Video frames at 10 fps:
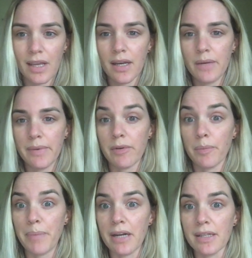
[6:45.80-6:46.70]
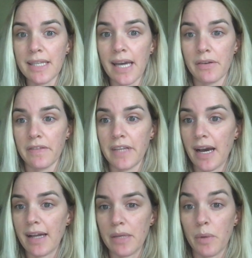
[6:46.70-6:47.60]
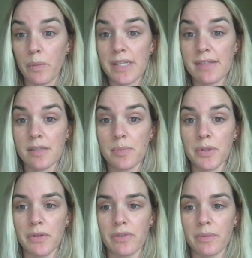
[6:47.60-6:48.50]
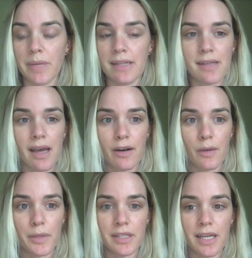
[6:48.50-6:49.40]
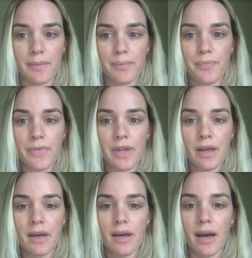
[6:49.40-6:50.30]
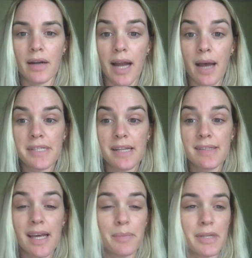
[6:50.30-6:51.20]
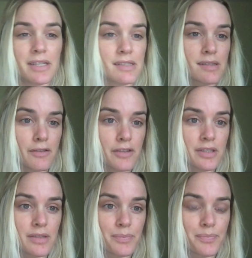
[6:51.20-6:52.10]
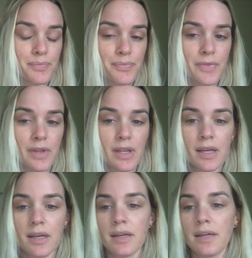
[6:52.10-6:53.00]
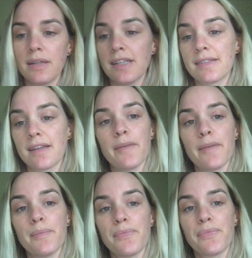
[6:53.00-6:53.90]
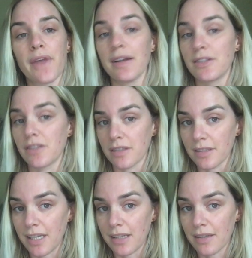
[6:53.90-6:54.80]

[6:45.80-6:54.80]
We were barely out of the alley when whistles blew from inside our building. Our absence had been discovered. This time, I took the lead.